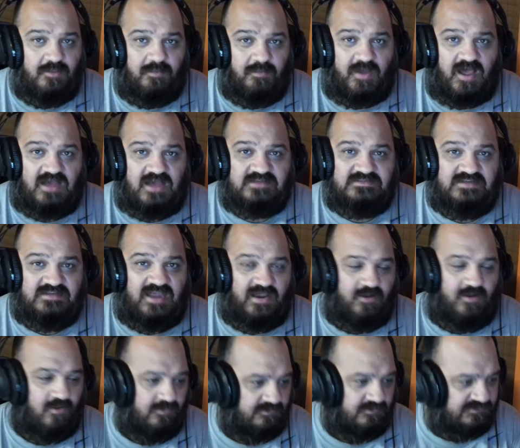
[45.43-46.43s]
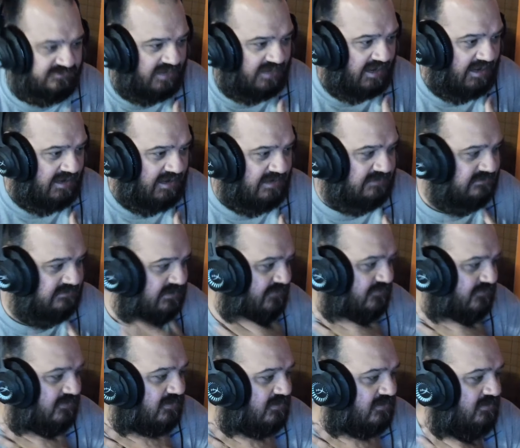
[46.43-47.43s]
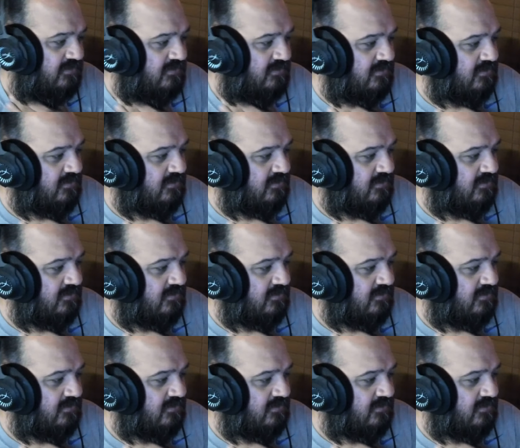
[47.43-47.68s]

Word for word: box, and he had all them chains and everything.